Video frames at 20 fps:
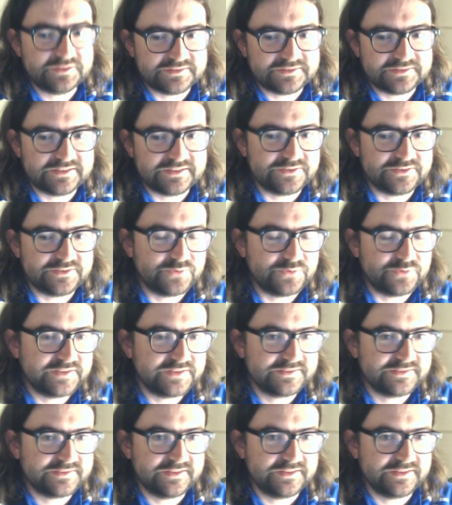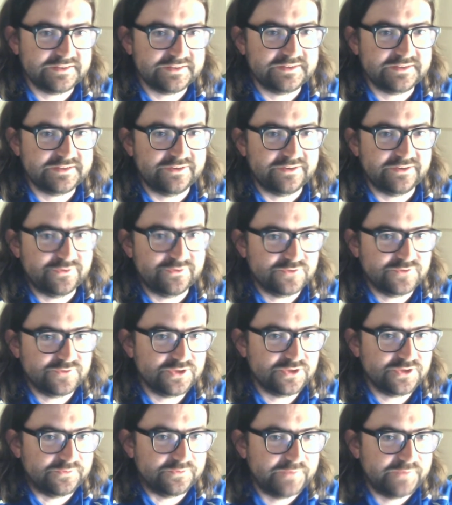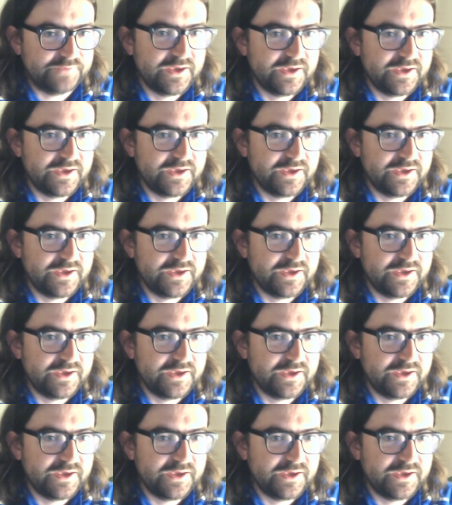Today is Wednesday, the 10th of June.